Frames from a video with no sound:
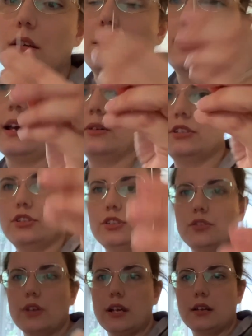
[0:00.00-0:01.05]
now it's just
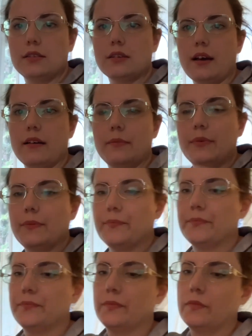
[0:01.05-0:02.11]
straight on the top.
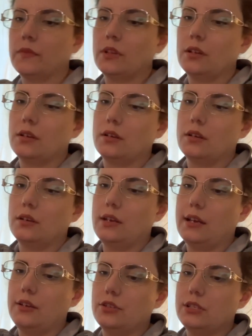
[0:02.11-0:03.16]

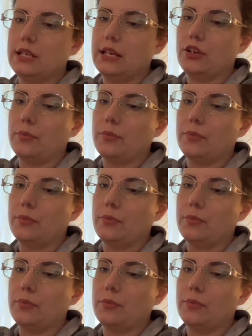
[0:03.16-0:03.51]
Now you just take your